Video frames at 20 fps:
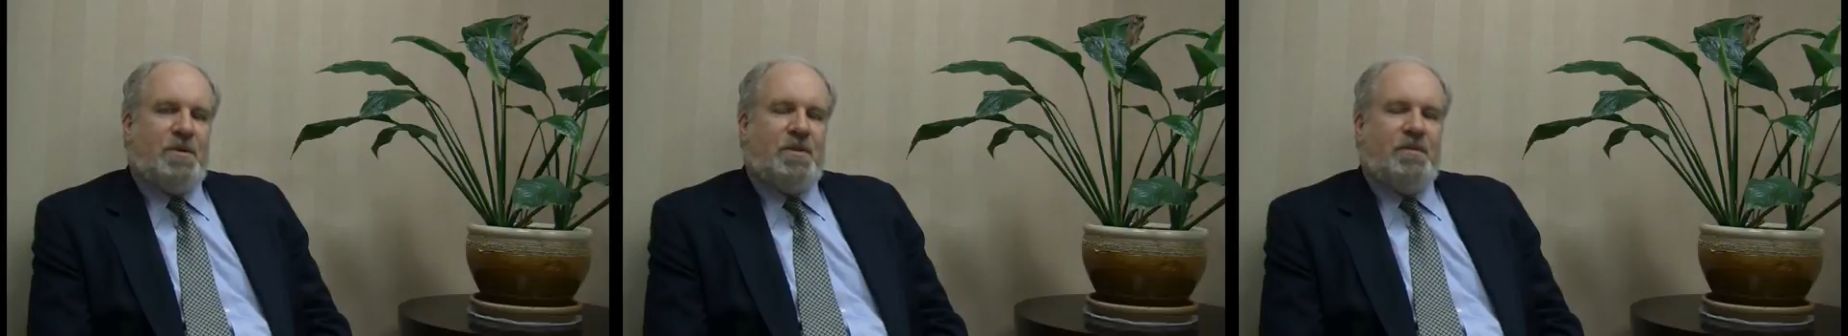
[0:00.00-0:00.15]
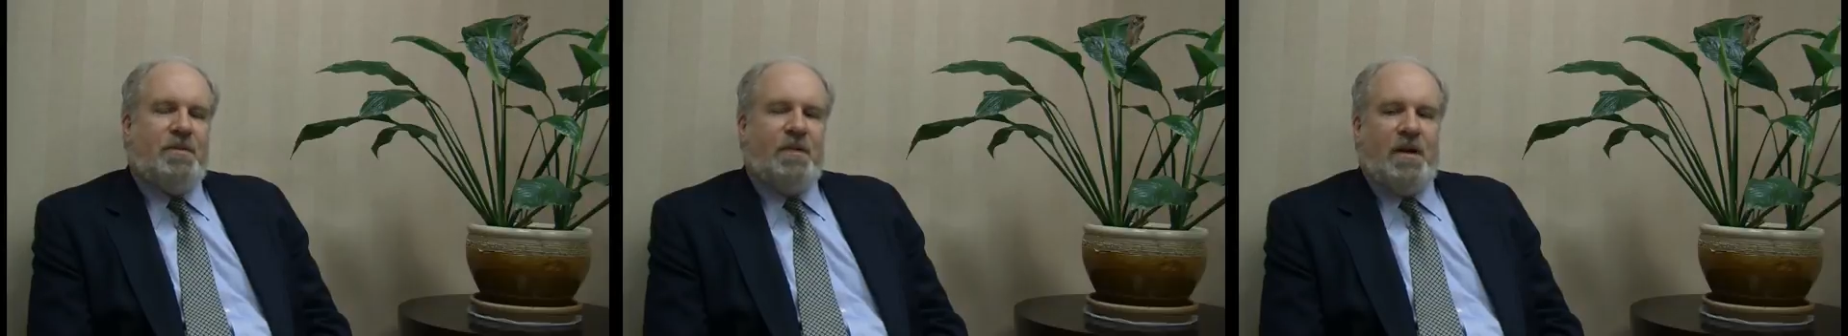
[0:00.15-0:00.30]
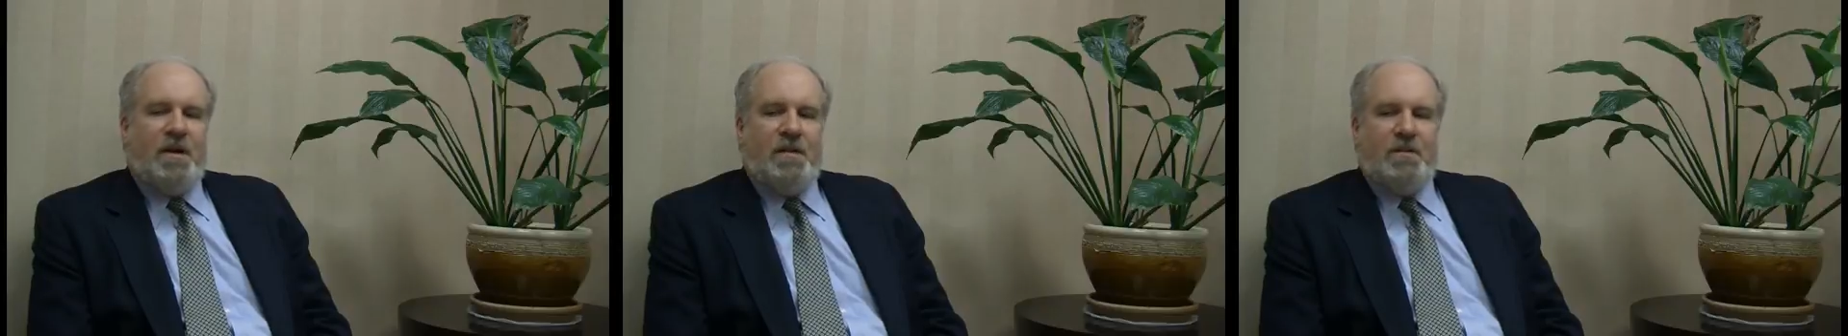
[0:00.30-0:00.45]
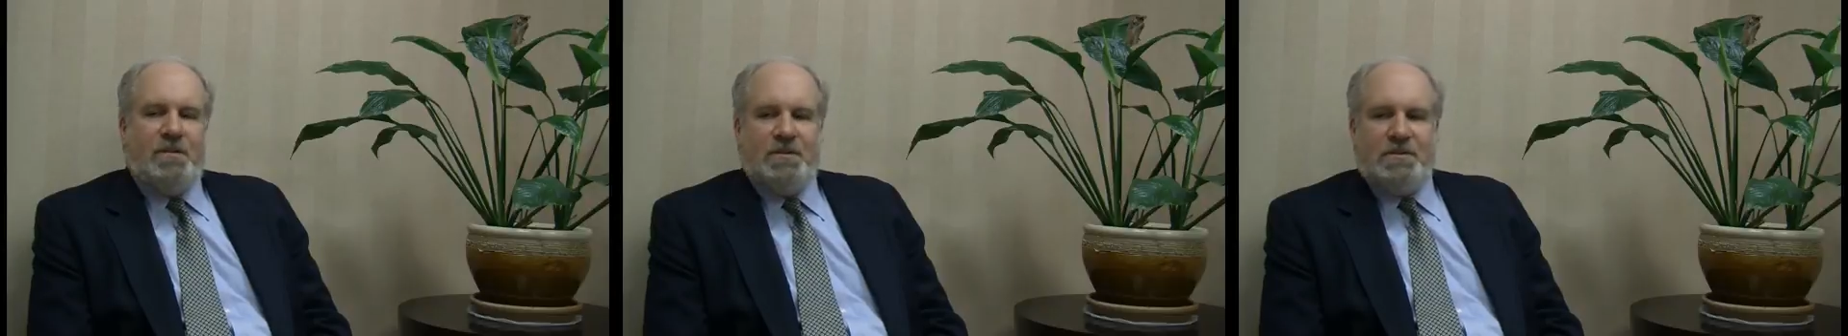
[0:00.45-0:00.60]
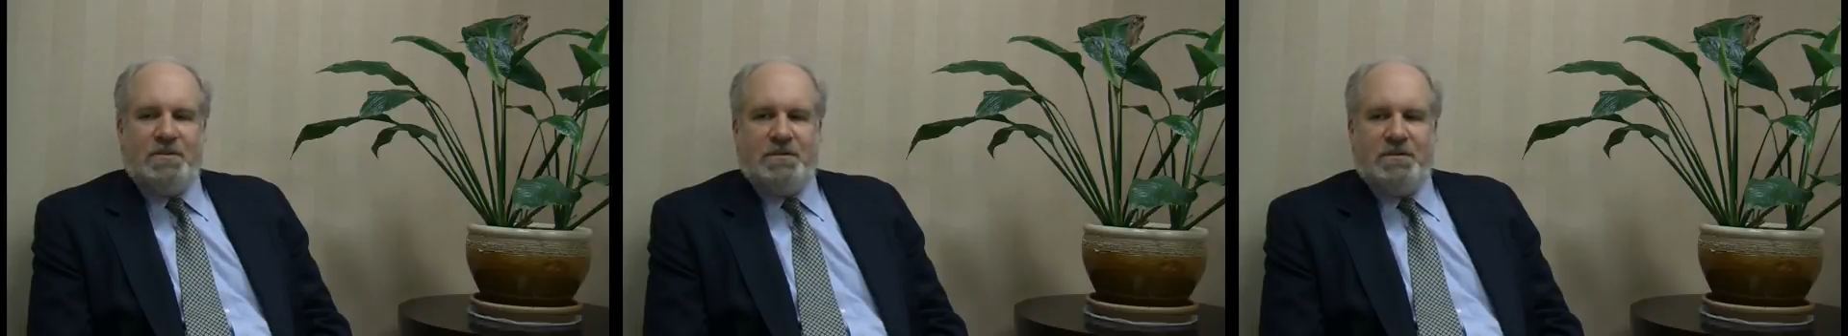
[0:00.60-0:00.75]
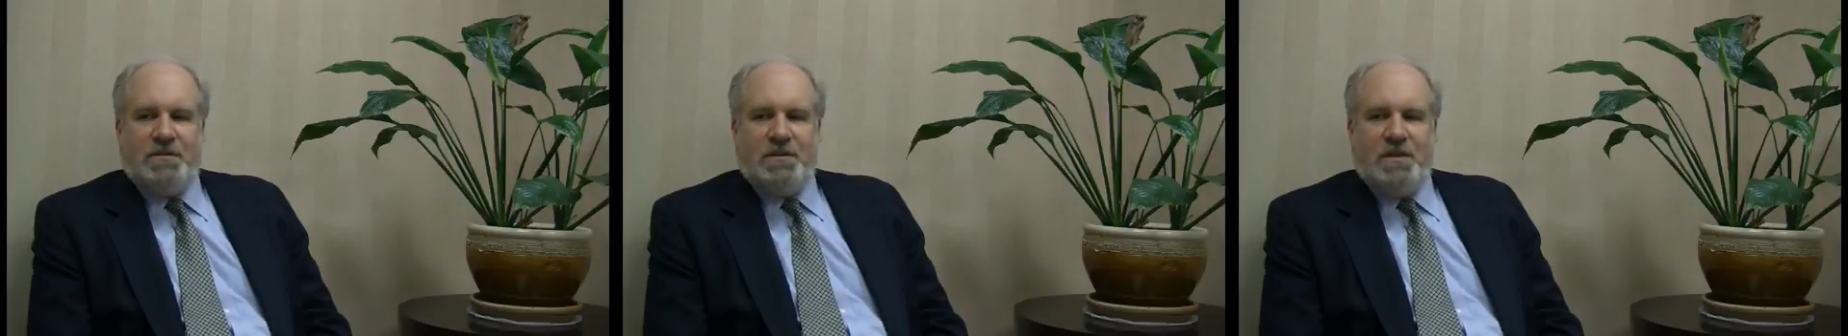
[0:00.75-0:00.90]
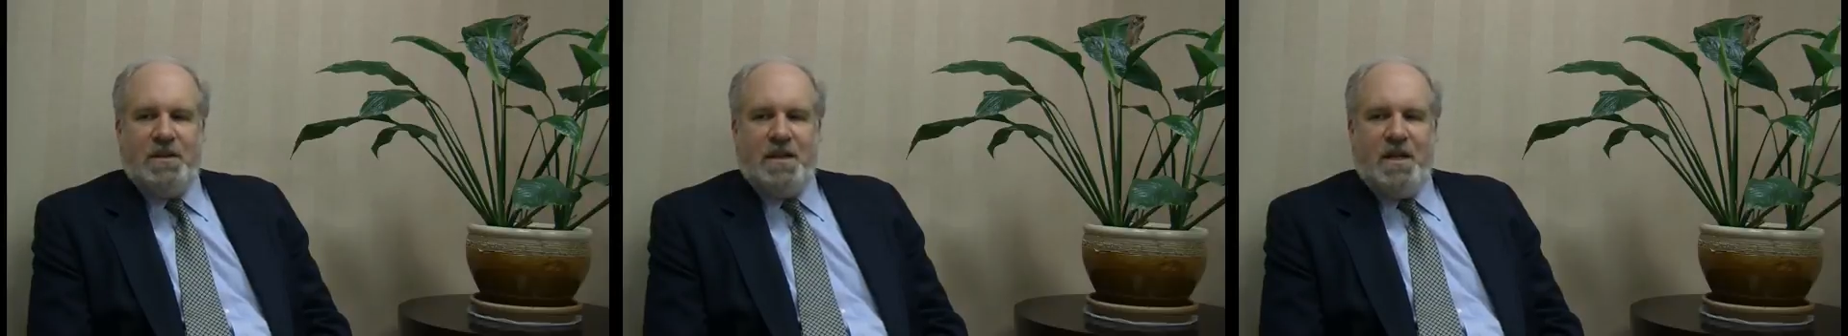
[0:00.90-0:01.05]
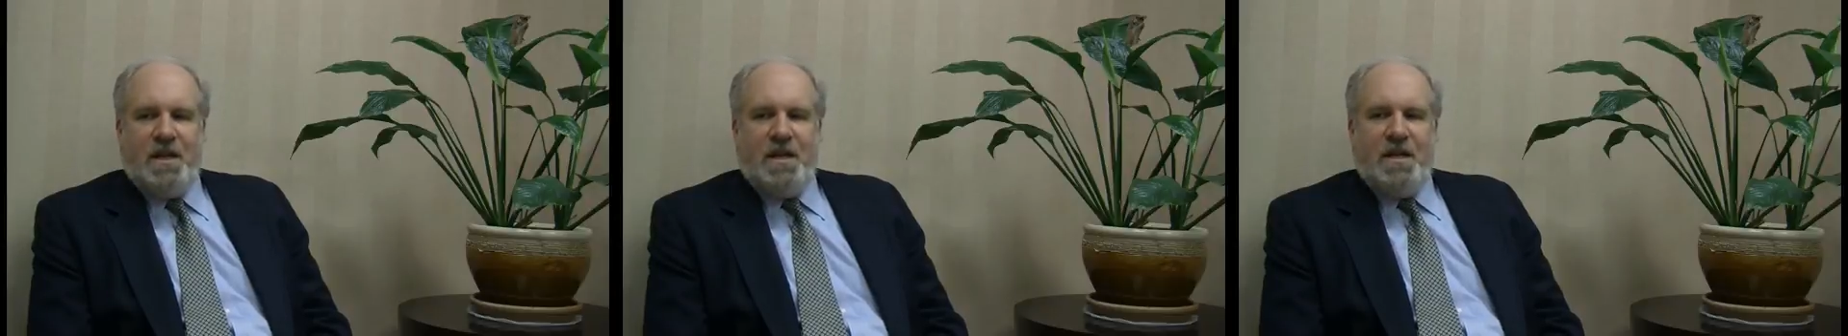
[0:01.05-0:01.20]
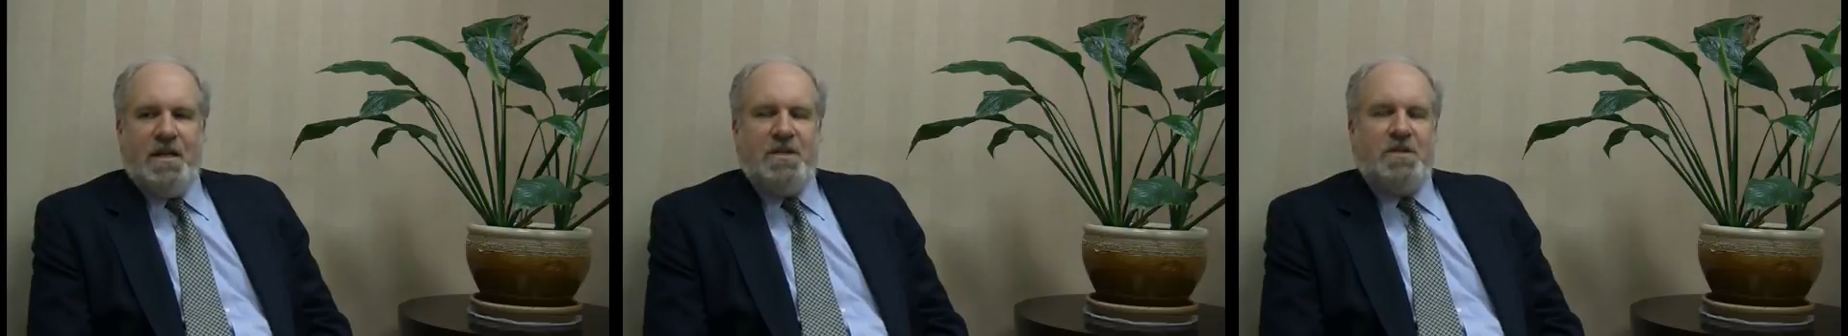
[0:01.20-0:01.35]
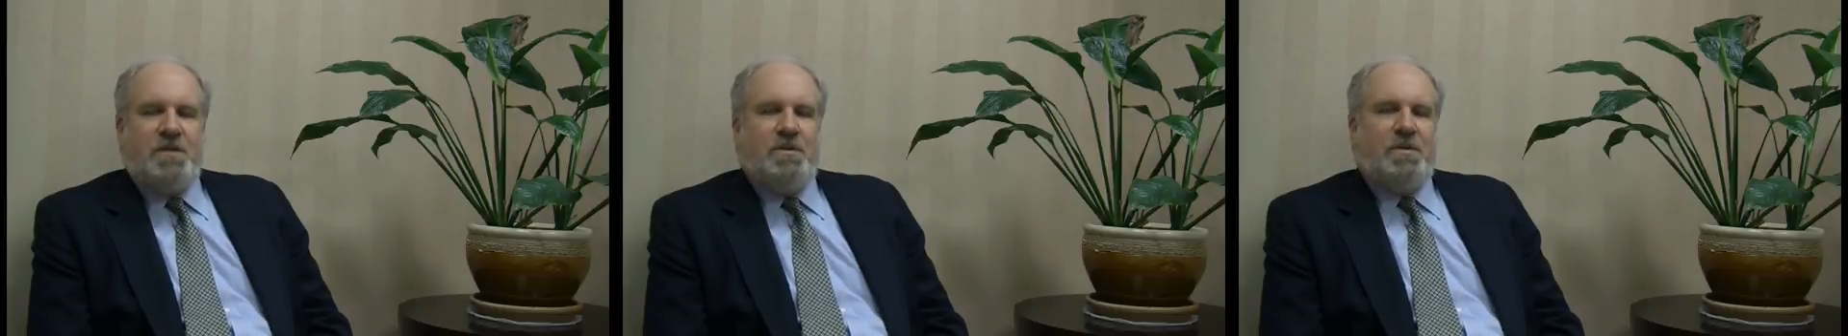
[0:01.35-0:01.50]
environment
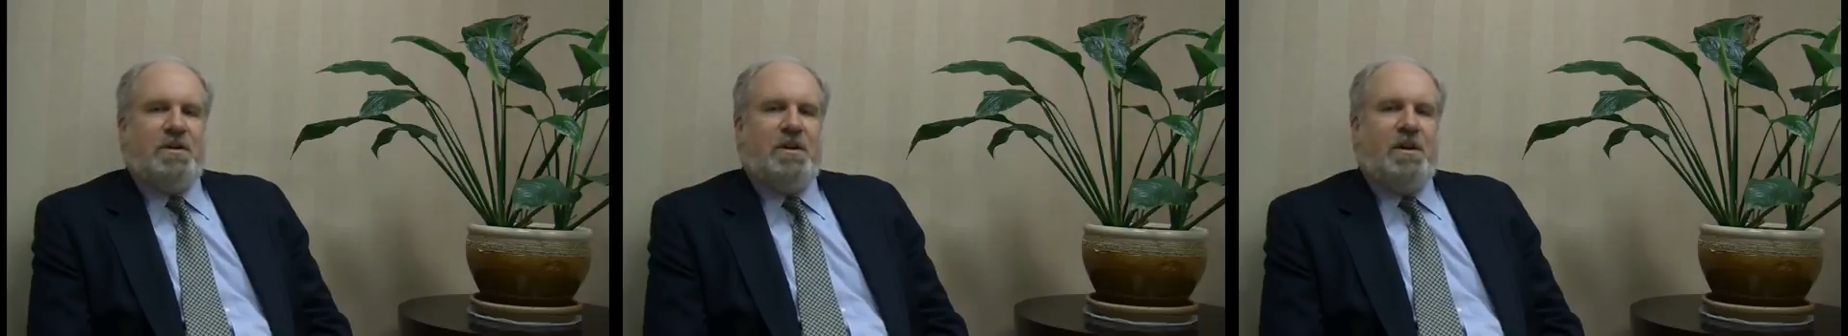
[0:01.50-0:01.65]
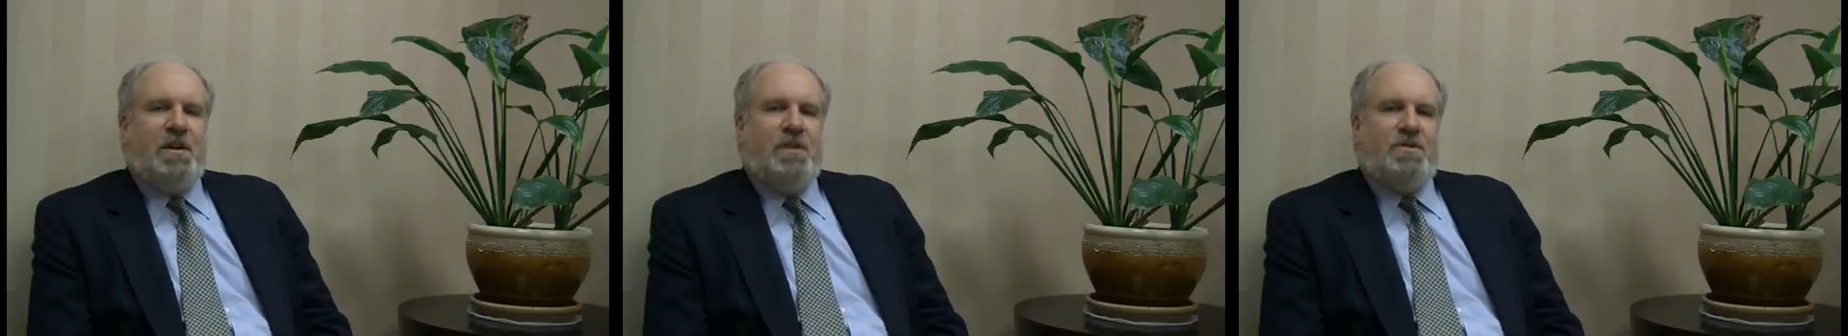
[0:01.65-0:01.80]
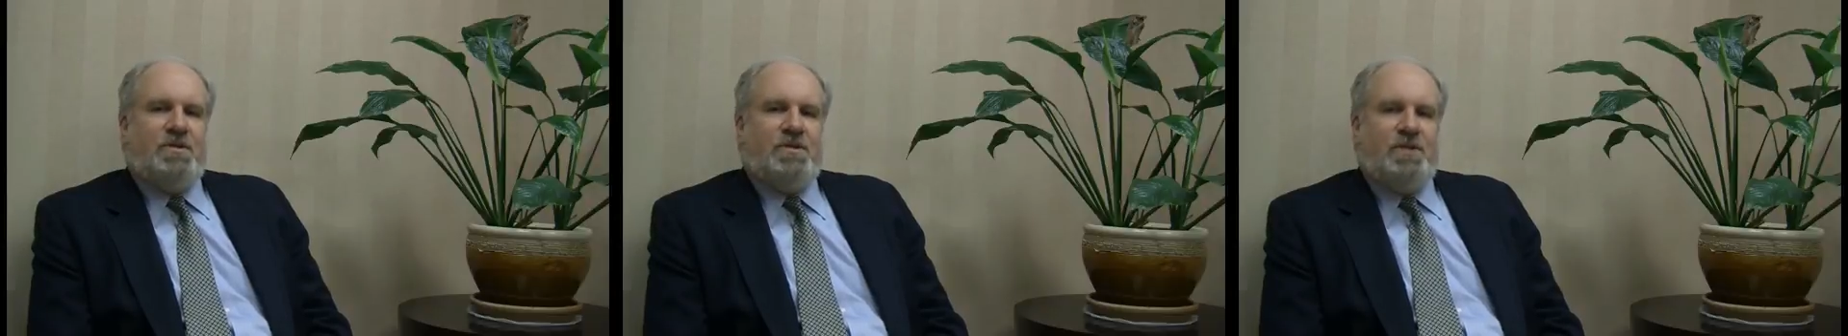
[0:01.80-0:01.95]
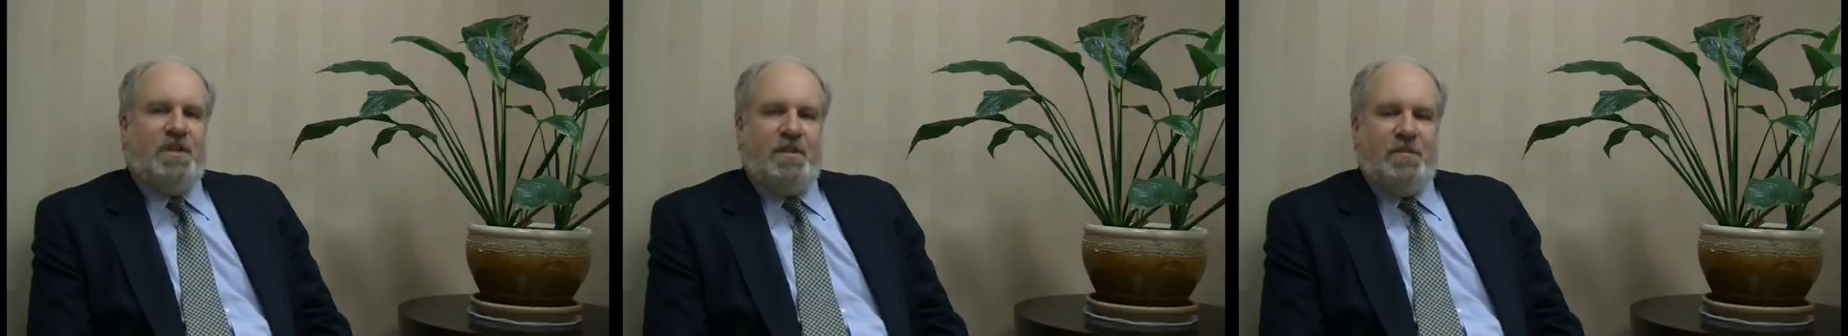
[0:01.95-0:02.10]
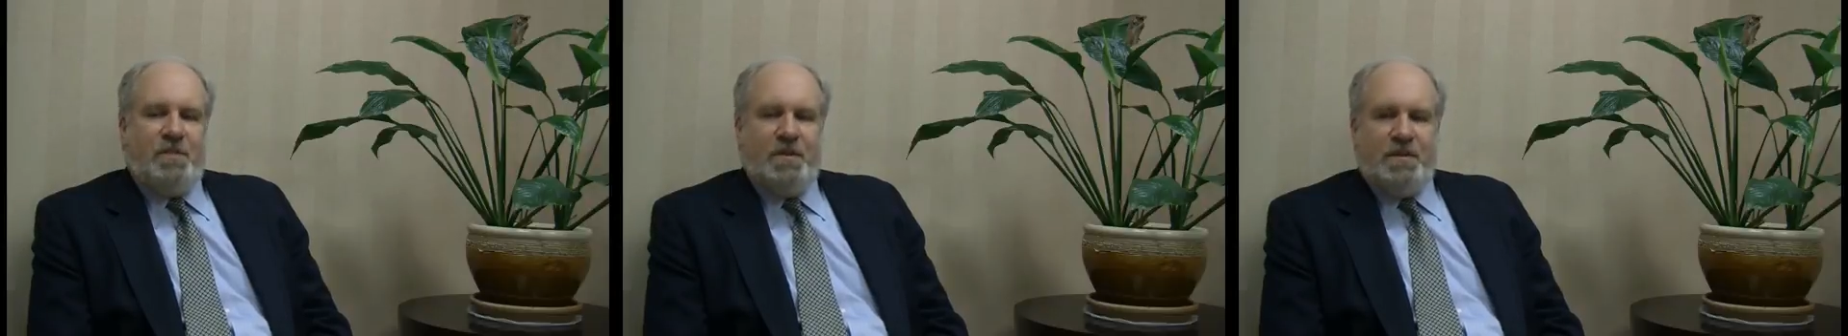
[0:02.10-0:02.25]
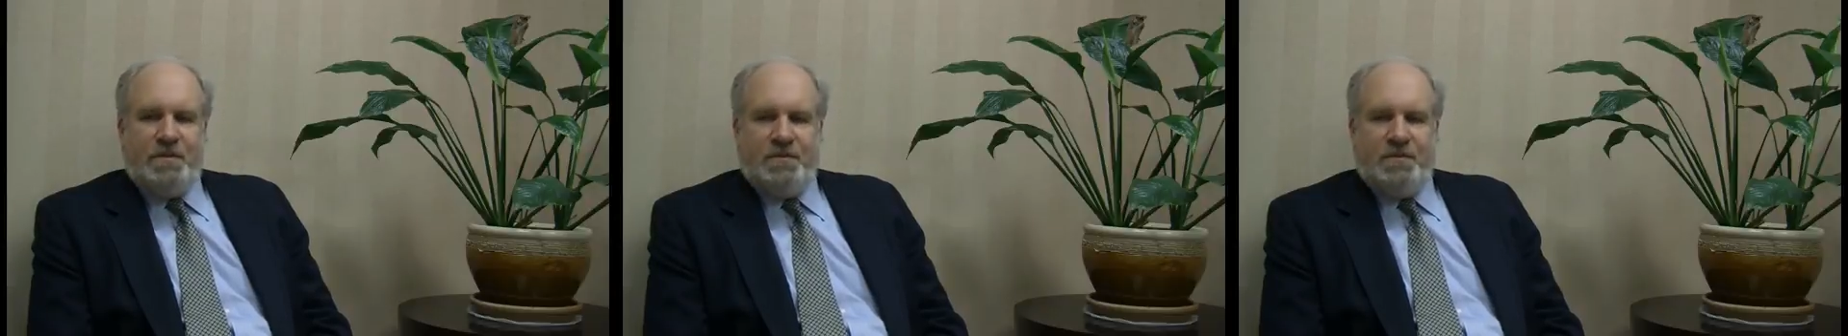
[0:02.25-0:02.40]
is to acknowledge achievement.